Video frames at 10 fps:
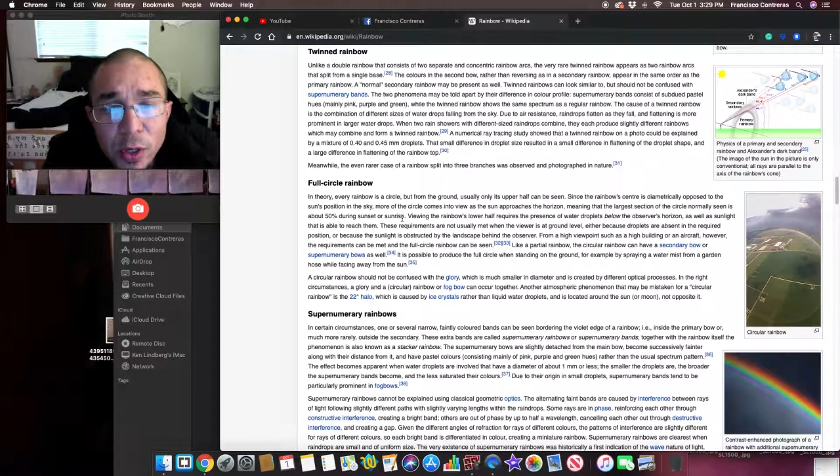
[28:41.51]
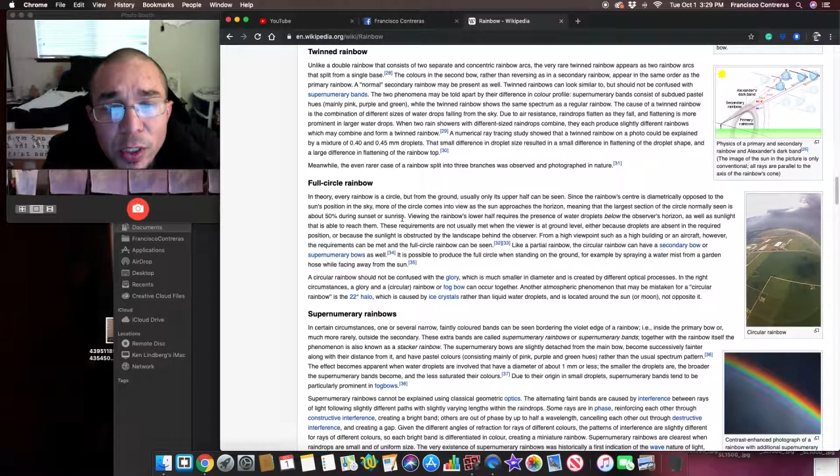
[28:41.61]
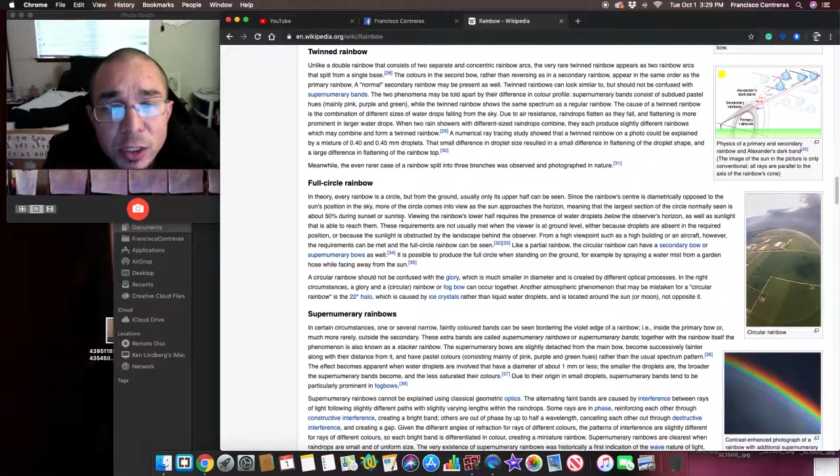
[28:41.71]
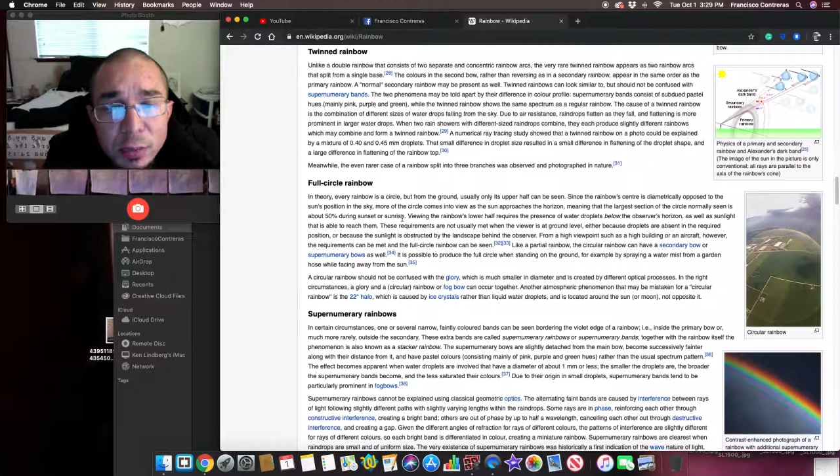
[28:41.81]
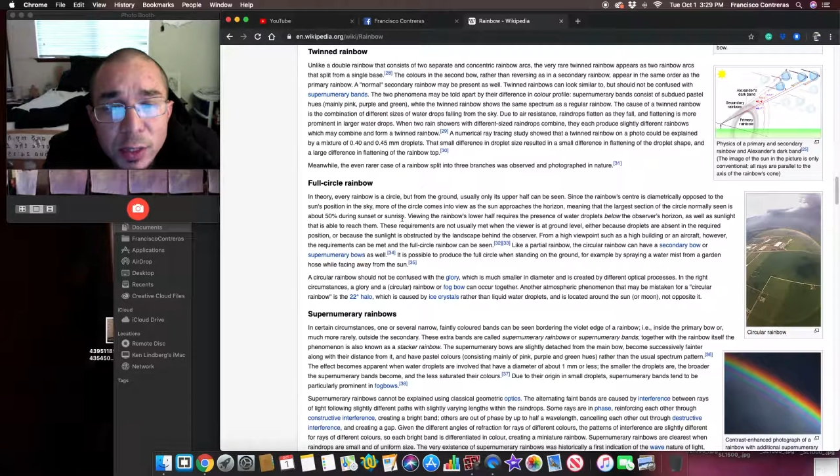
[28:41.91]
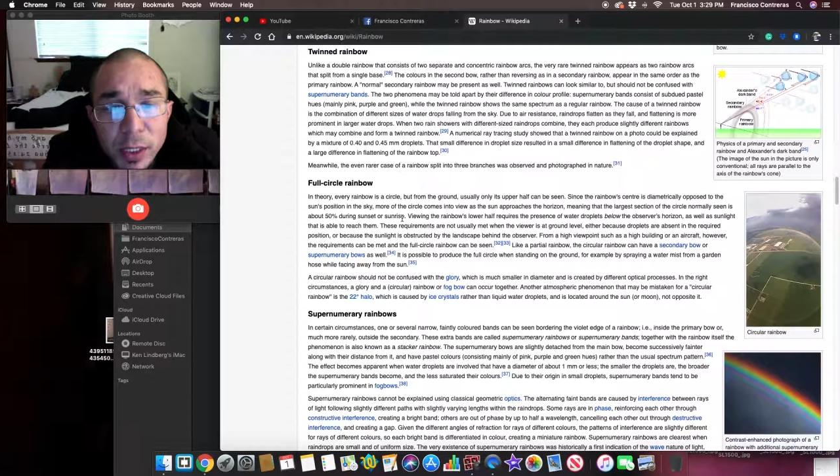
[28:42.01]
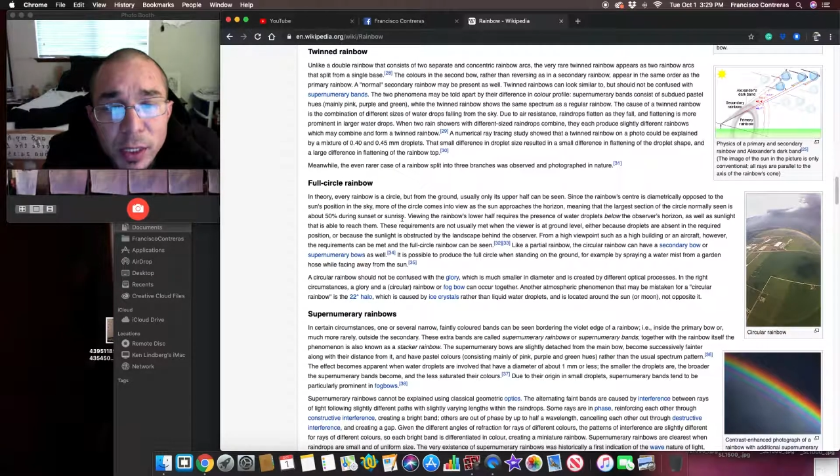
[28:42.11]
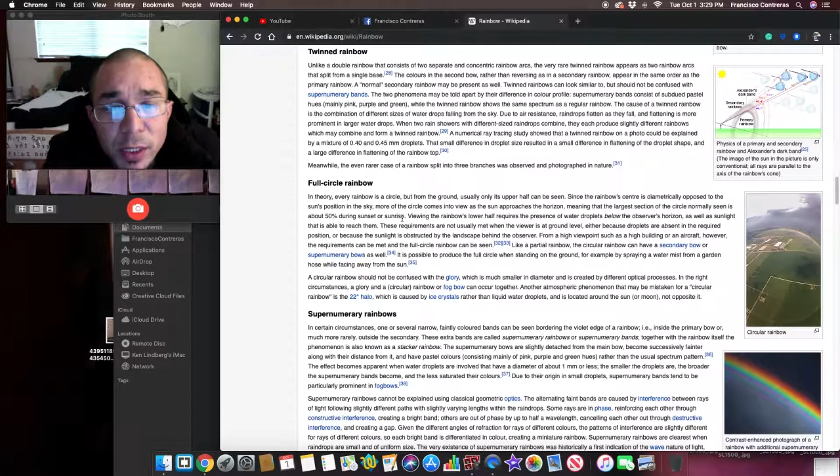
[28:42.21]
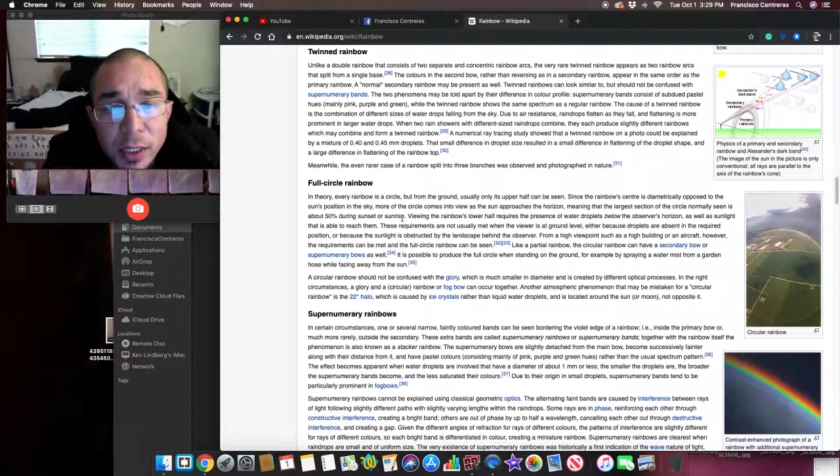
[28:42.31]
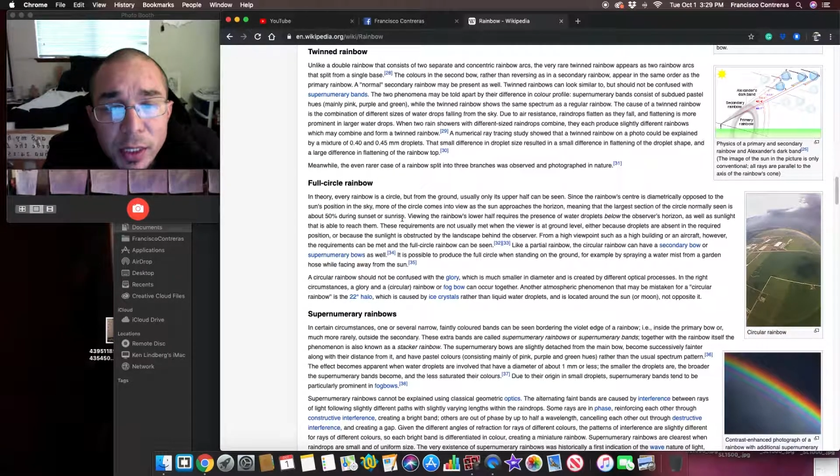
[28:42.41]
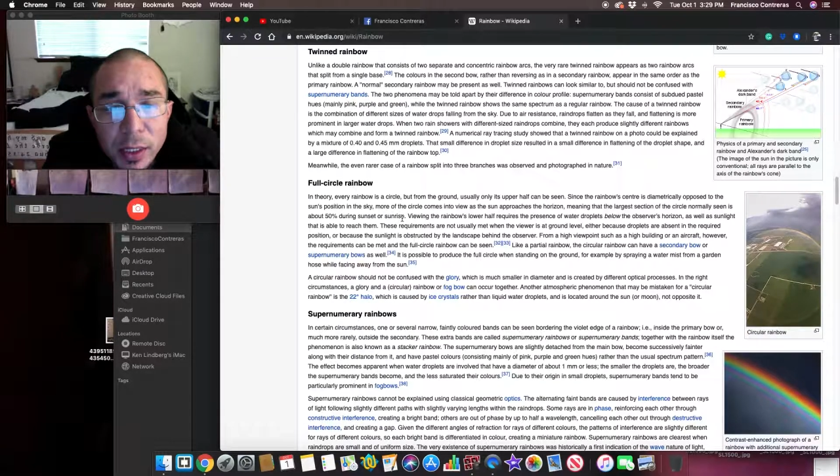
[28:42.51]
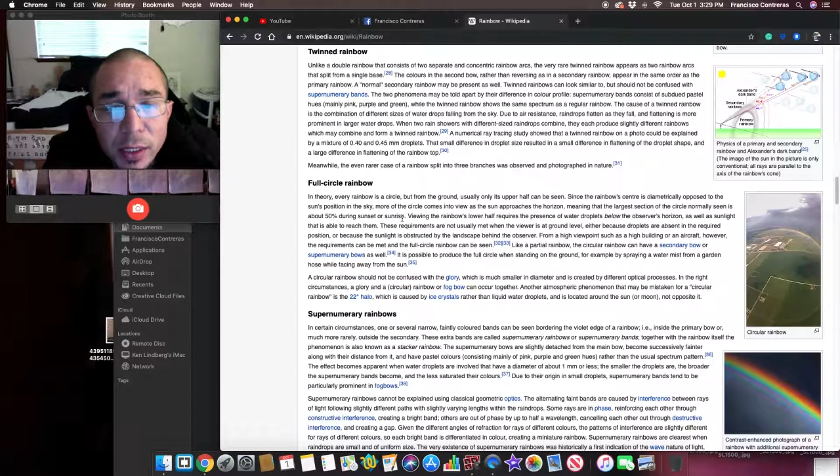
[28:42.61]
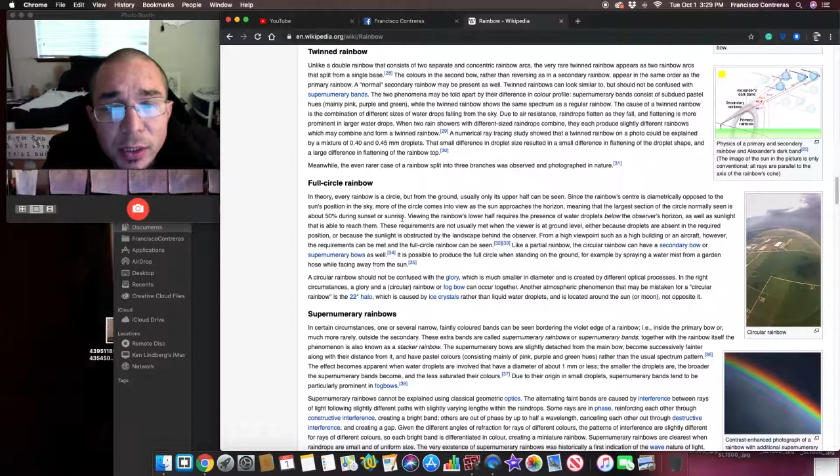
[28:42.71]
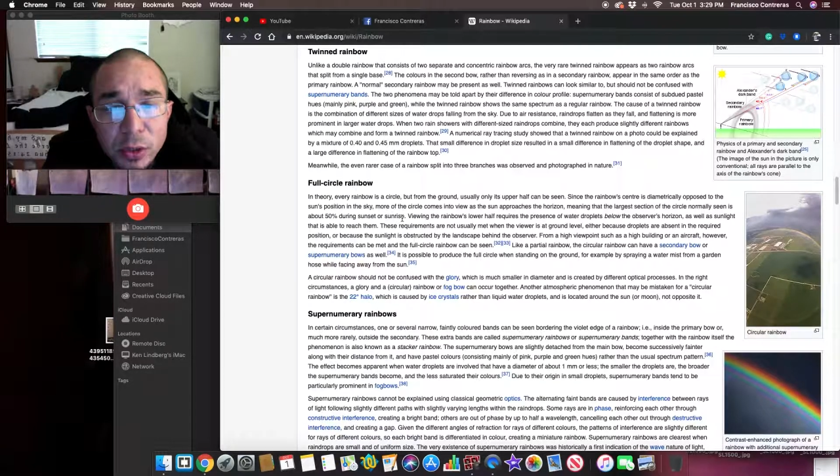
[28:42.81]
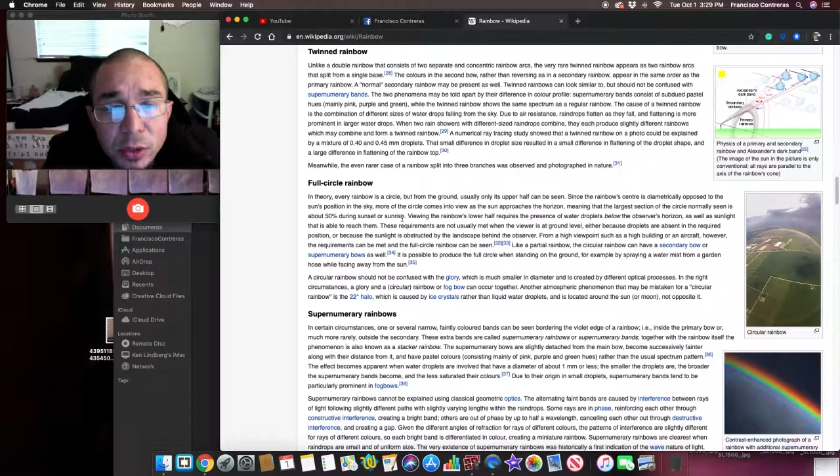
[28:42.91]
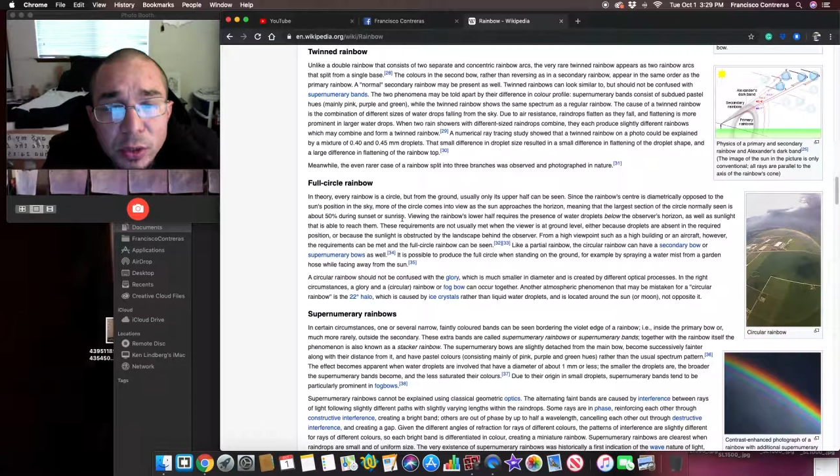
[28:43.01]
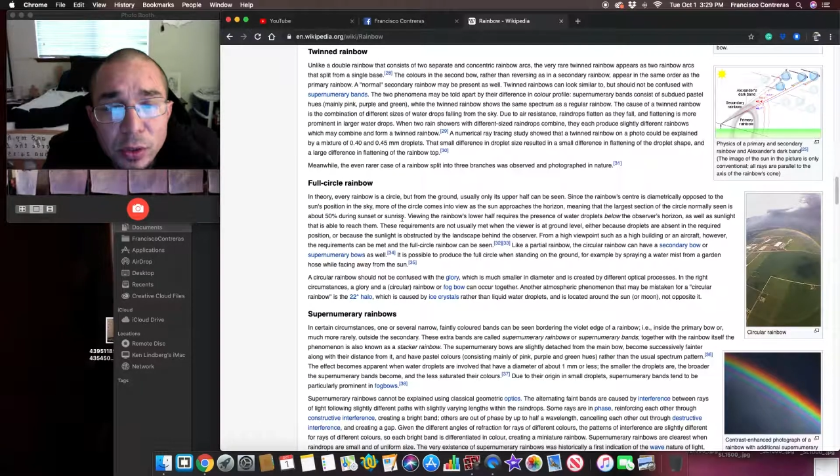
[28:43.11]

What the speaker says: split into